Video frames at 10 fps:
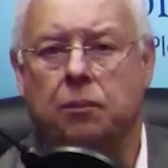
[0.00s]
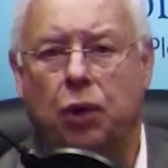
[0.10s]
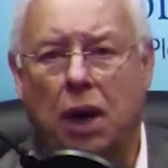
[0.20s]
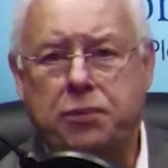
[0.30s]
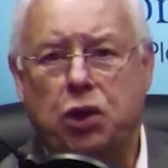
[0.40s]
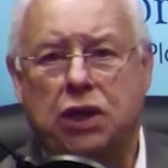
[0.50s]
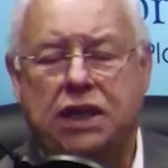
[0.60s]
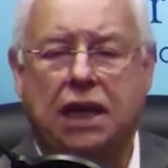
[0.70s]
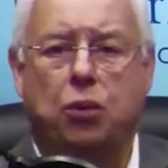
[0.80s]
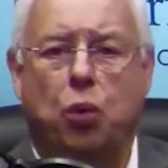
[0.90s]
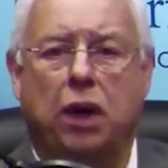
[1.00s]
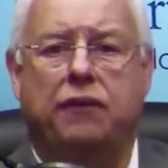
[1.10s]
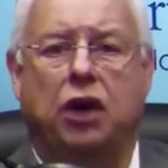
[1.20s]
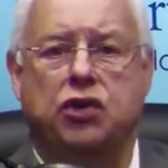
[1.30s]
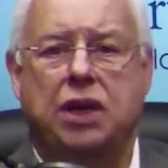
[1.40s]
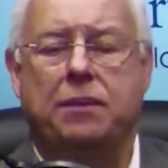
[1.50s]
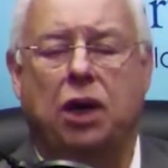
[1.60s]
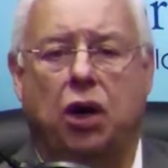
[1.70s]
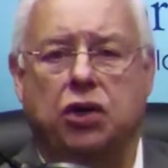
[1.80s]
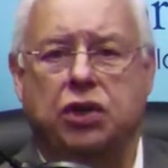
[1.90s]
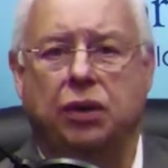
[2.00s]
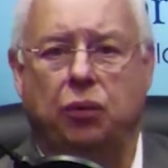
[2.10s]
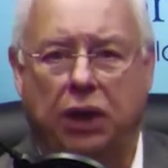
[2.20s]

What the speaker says: Perhaps you attended one of our seminars and